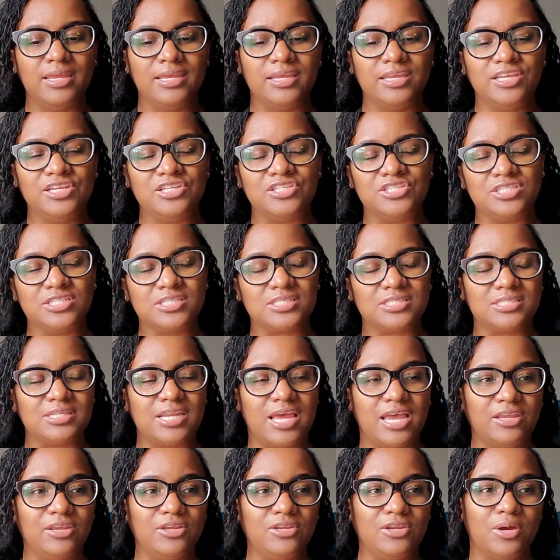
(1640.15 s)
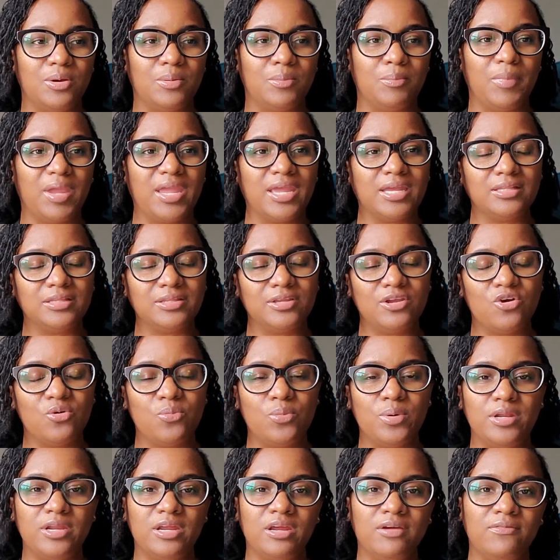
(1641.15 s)
he's just not, you know, manly or
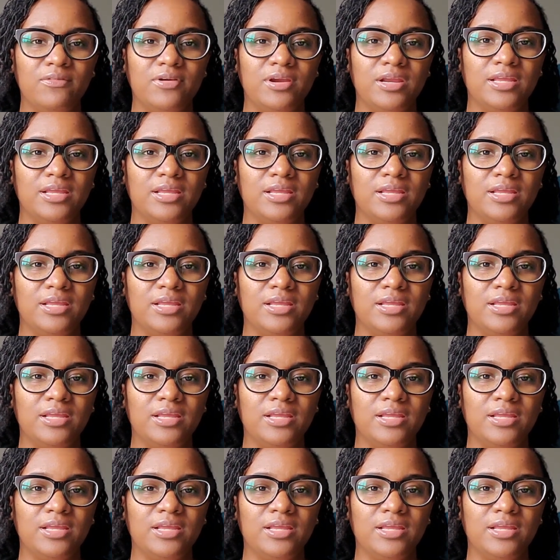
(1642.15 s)
whatever.